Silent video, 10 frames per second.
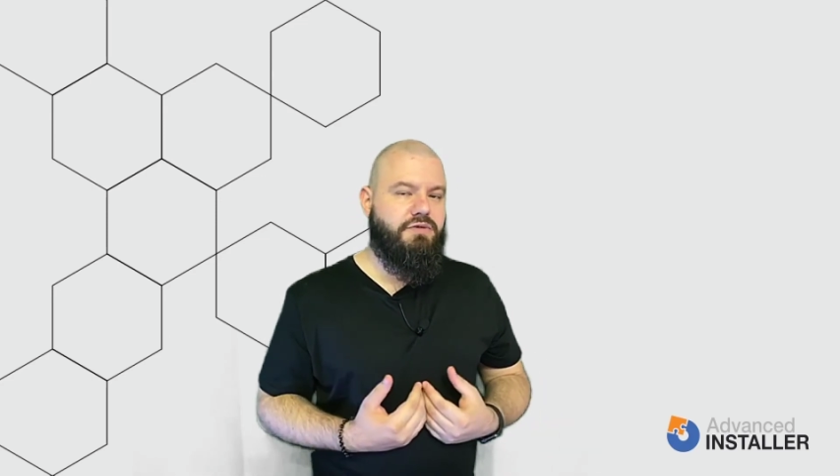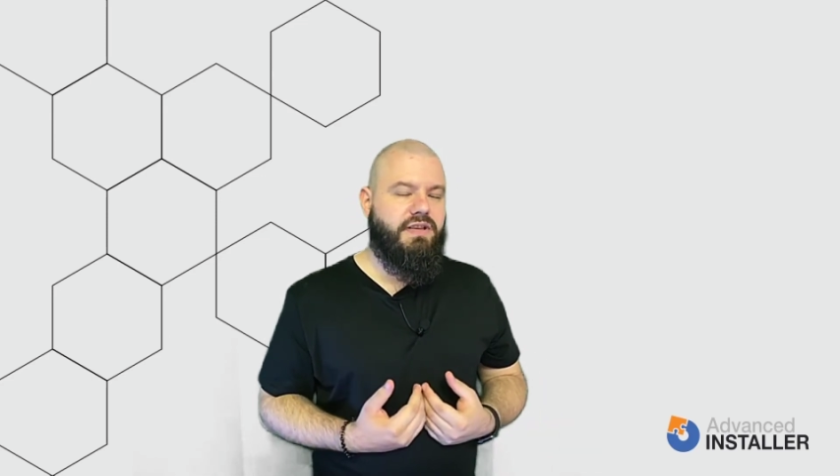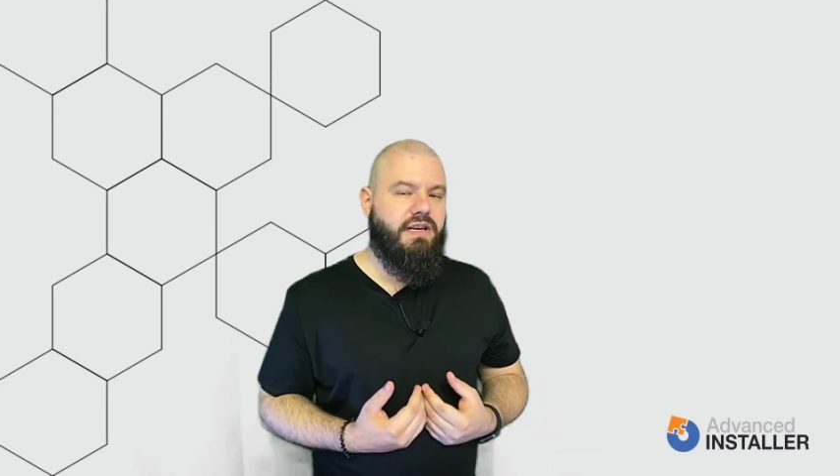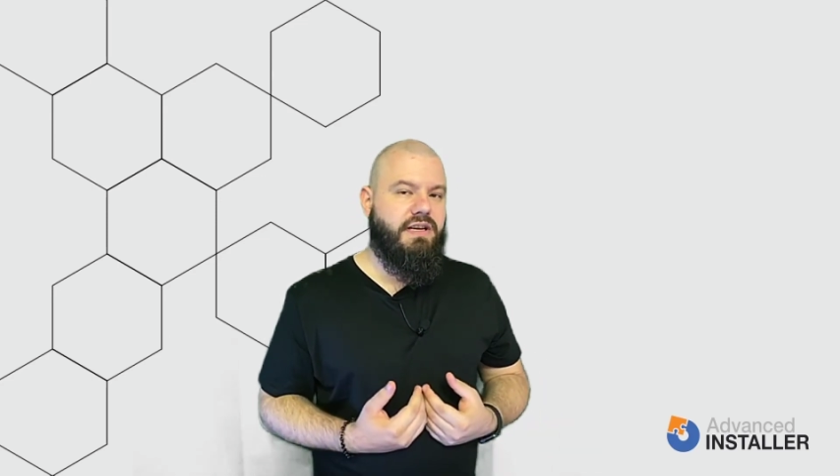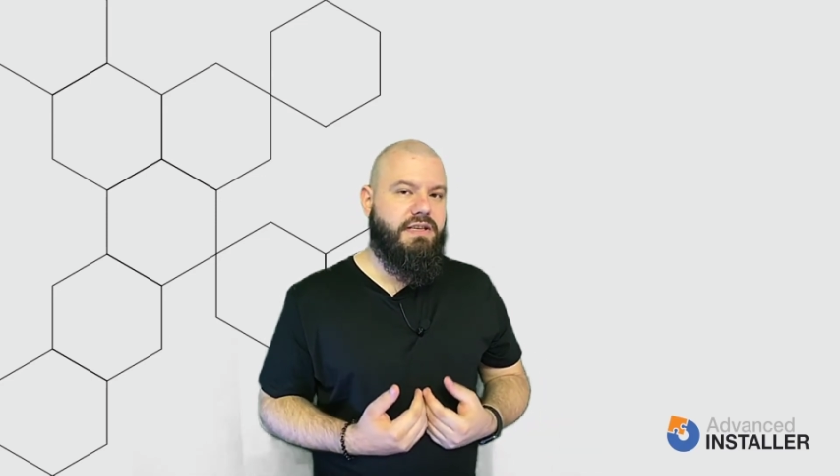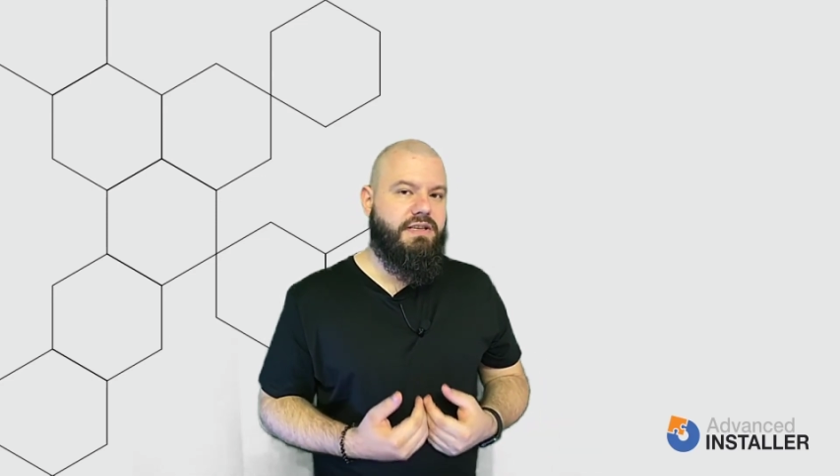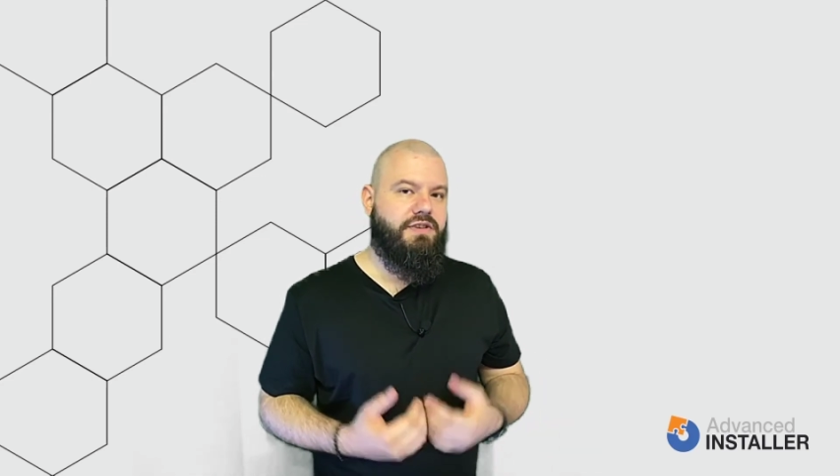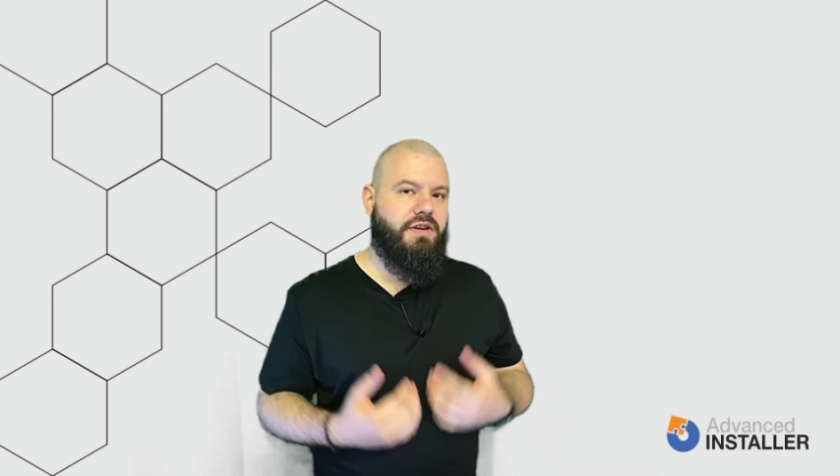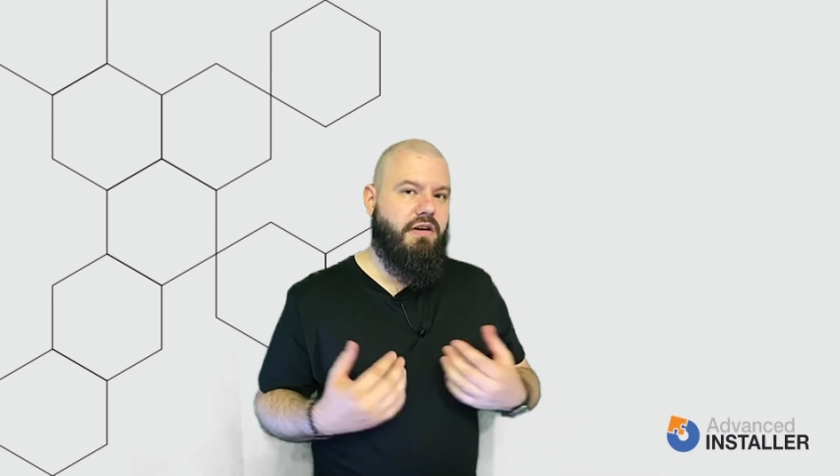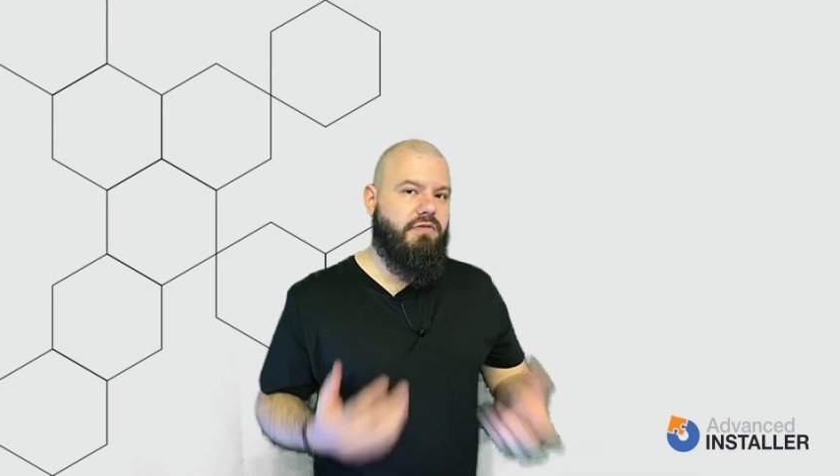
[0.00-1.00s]
with us,
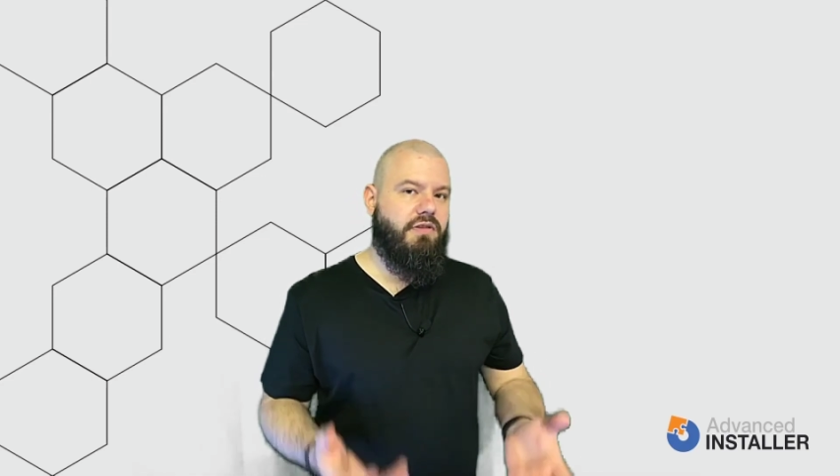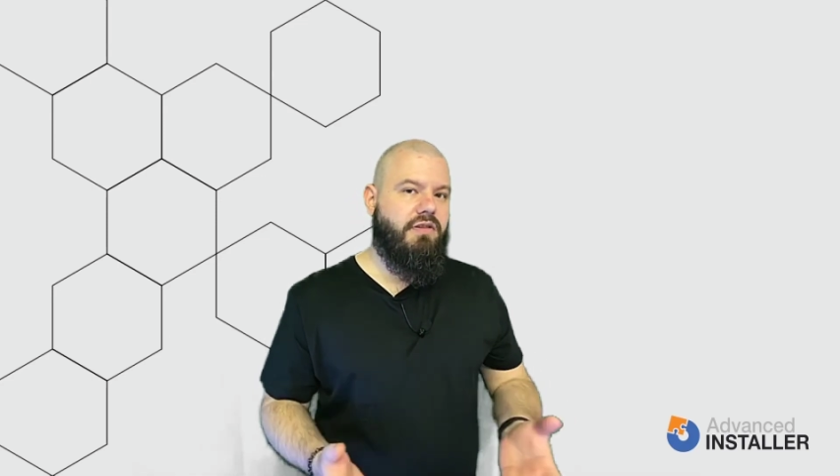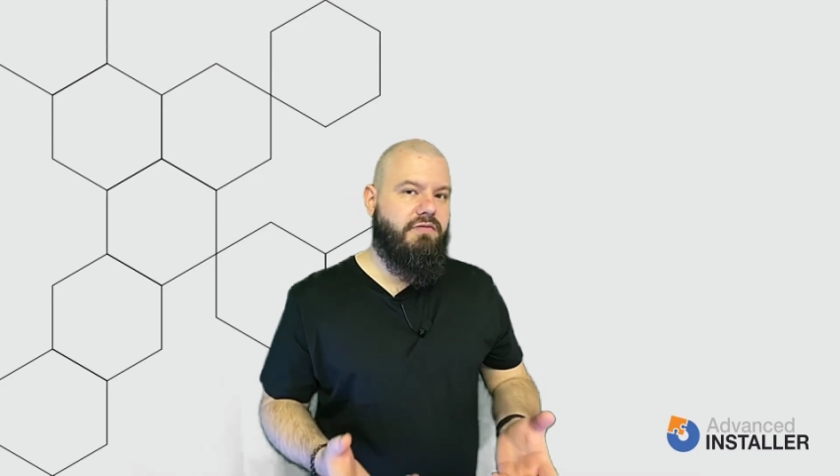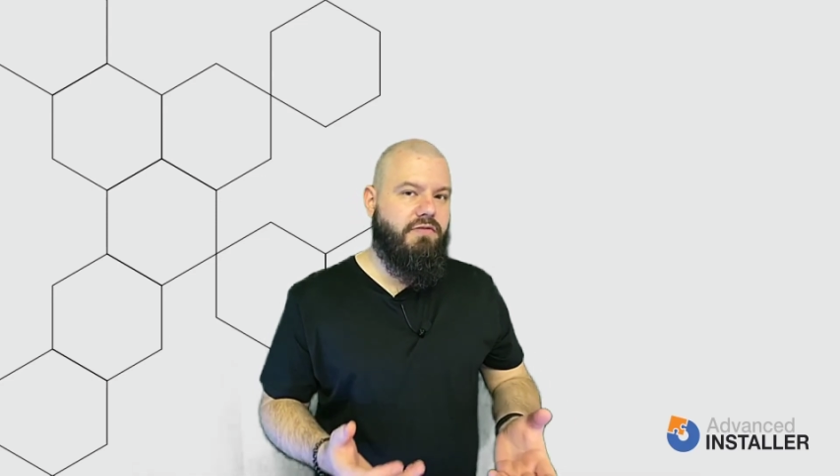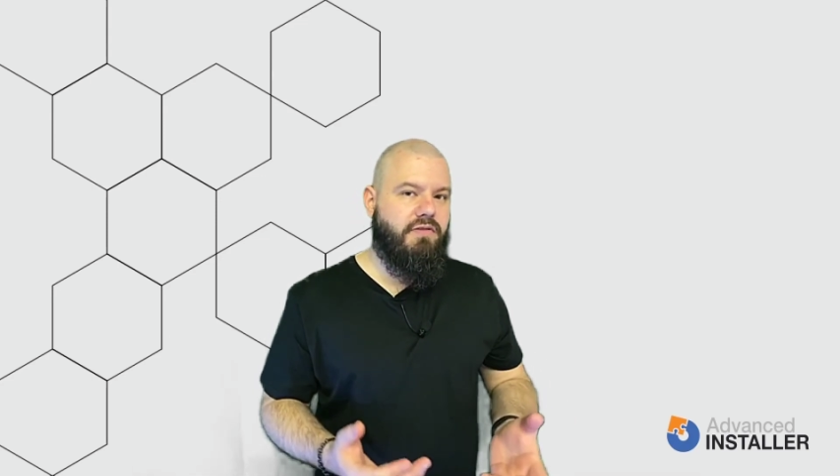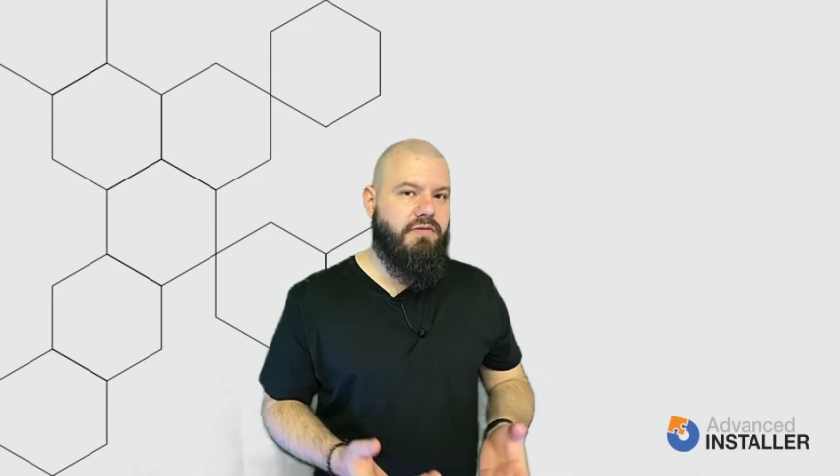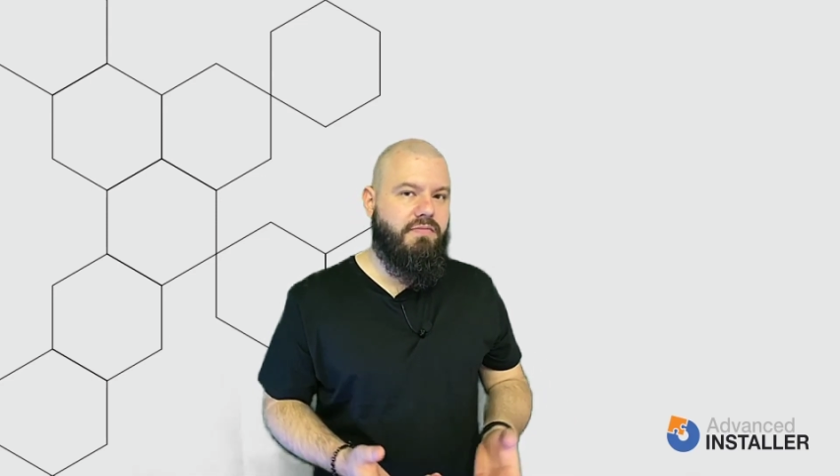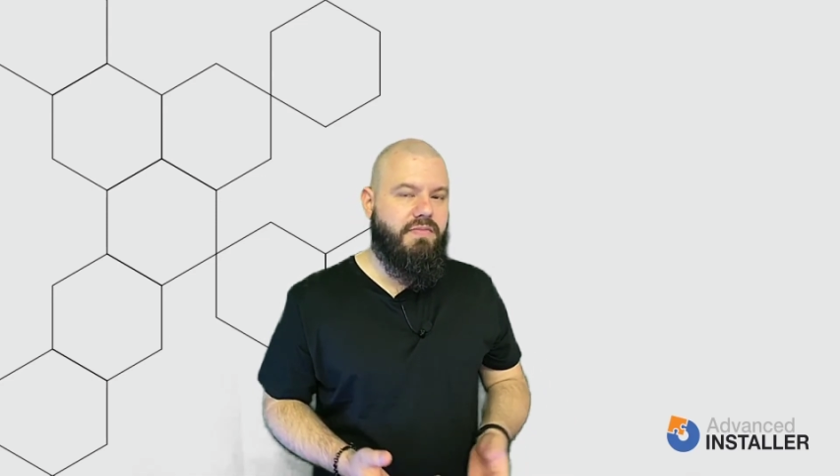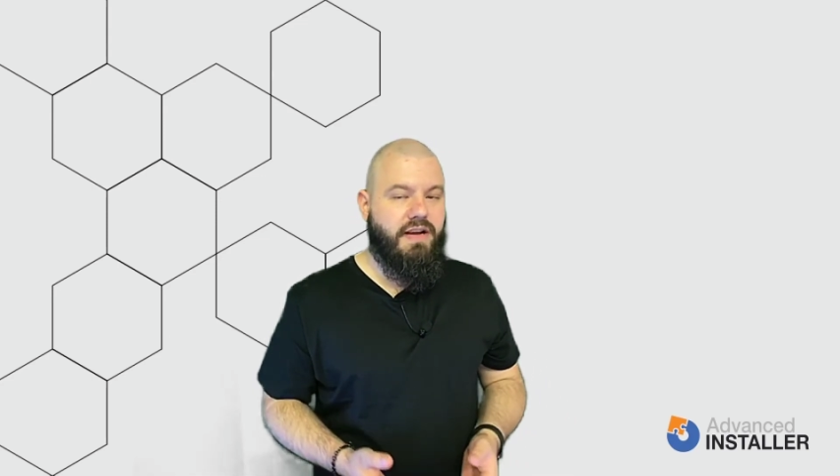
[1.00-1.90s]
check out our forum,